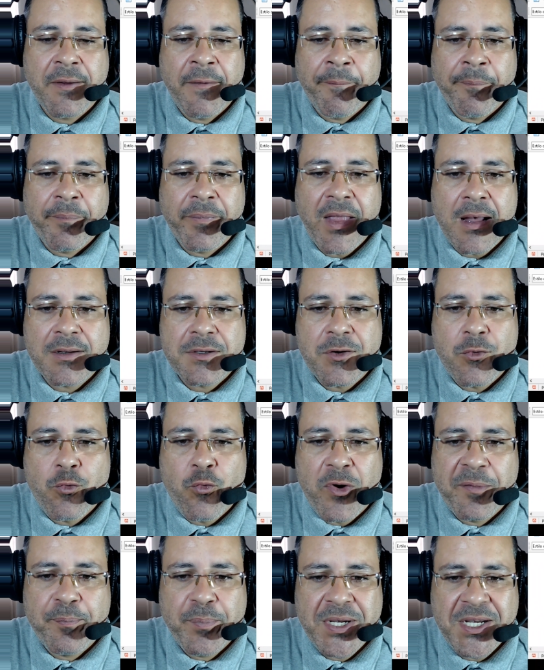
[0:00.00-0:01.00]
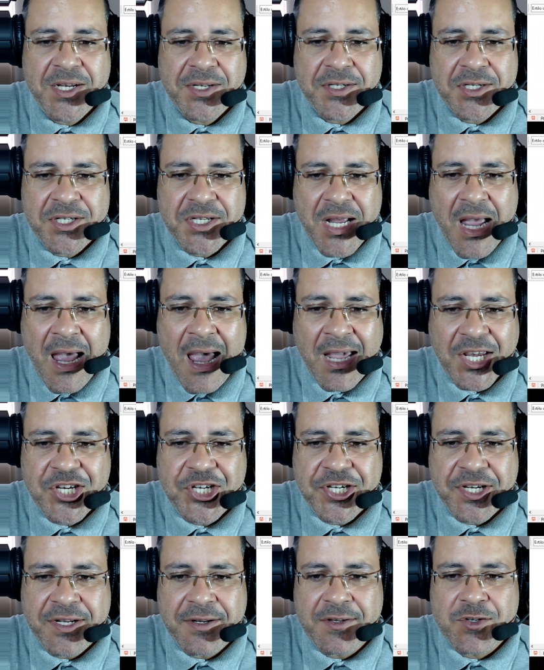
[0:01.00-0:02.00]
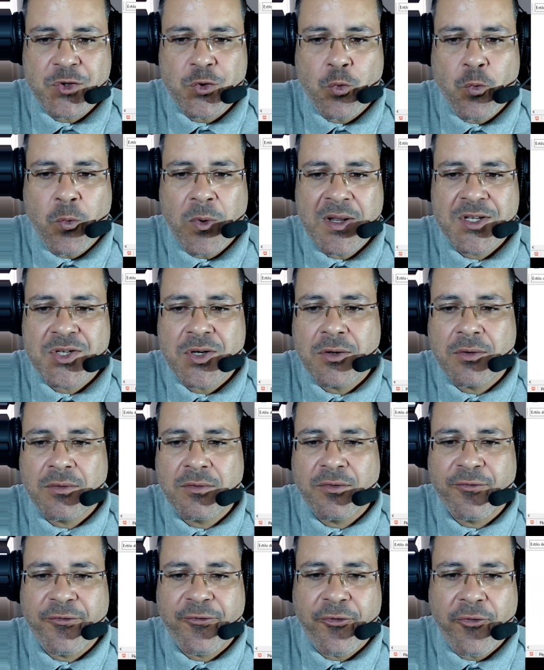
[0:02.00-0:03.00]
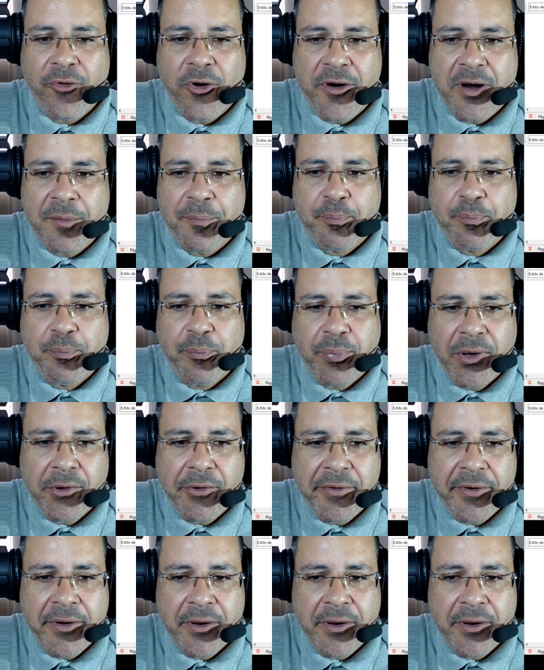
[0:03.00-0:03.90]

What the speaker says: that repeated actions went on for a period,